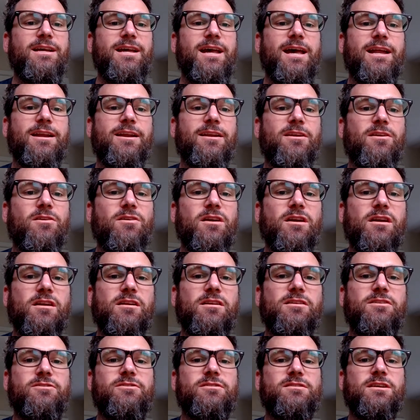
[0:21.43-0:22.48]
And in order to
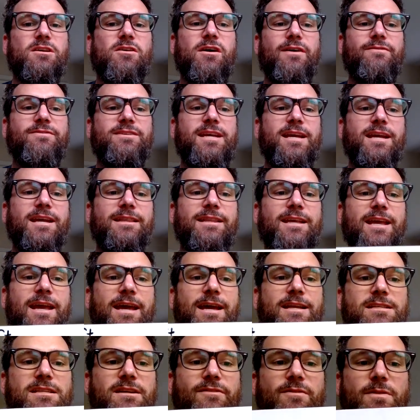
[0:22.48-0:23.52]
do so, I've taken the
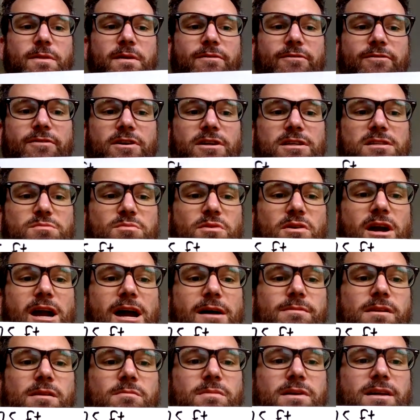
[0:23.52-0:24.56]
answer from the first
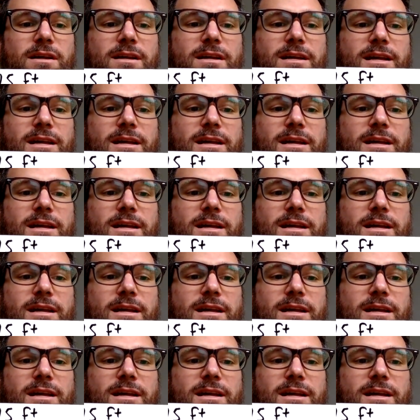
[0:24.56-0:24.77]
problem